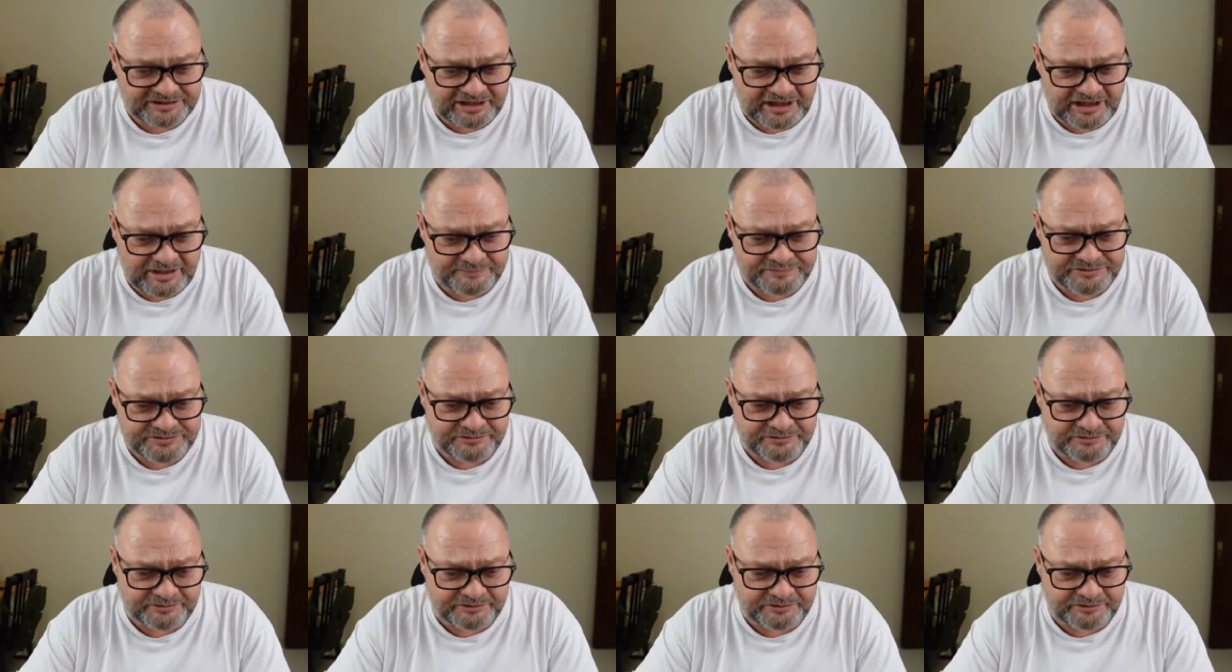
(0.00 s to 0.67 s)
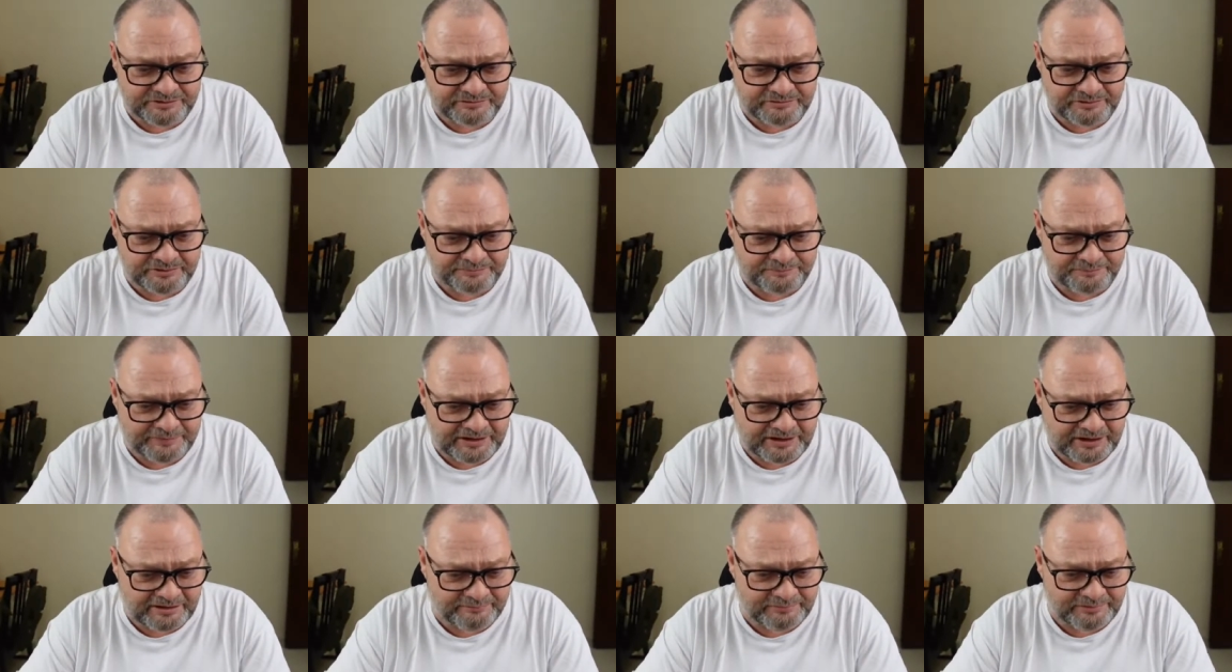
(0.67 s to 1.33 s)
Haps, you can do it,
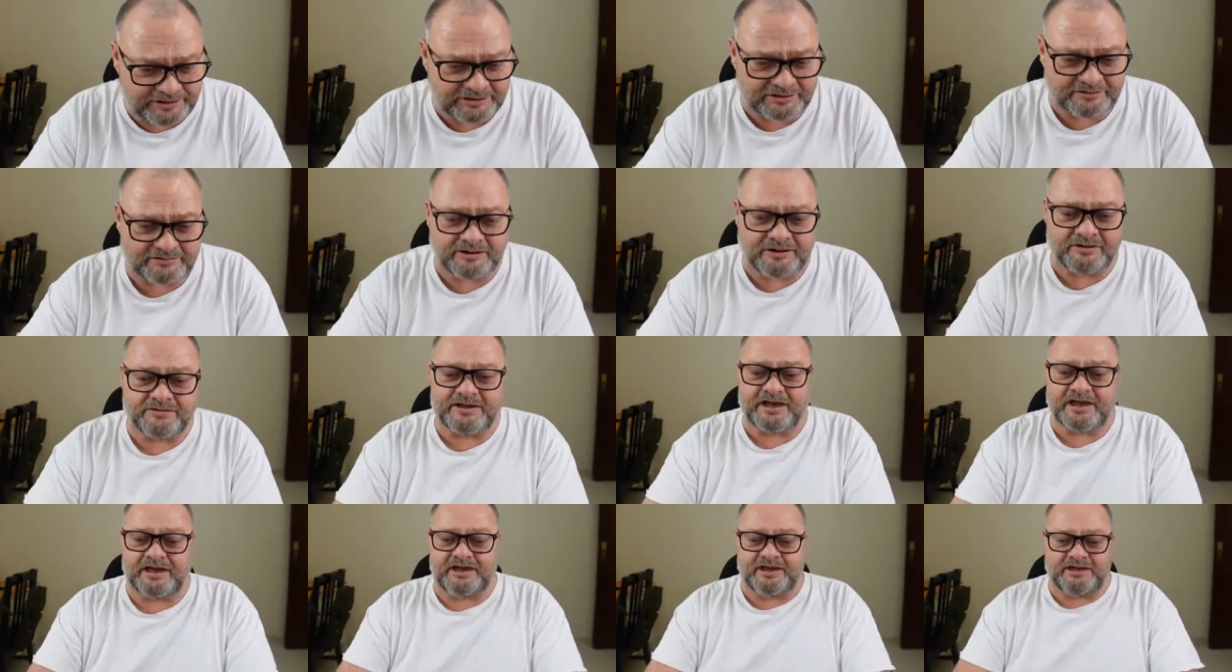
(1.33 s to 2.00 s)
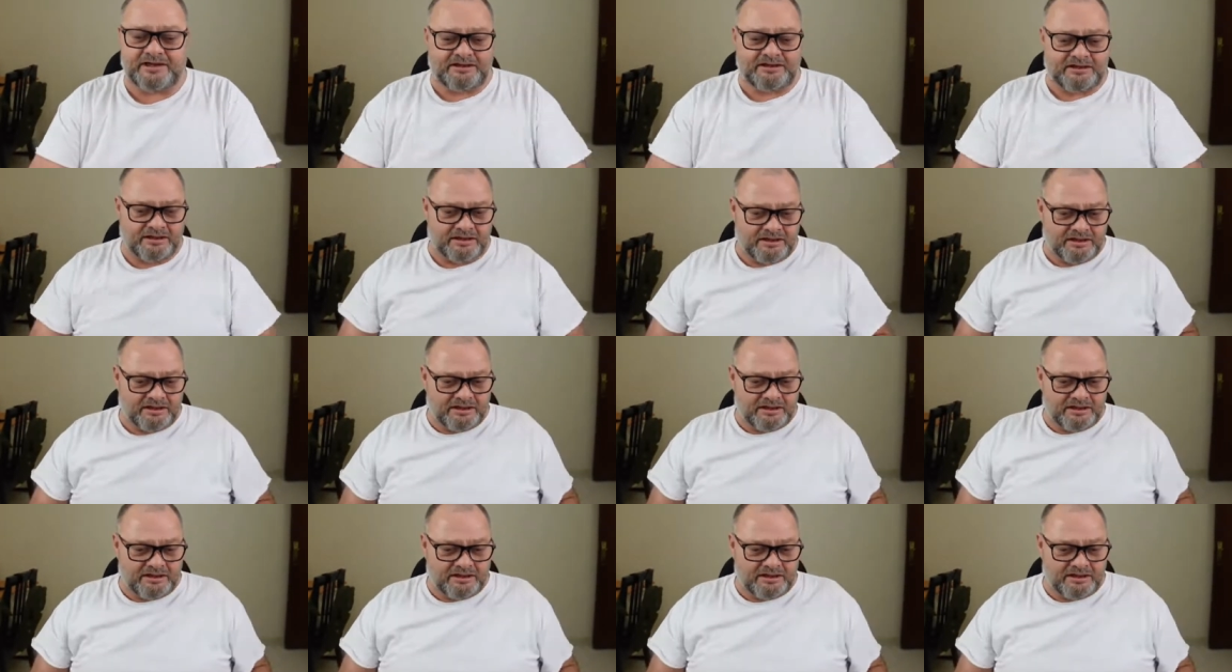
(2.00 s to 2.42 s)
Pablo. Okay.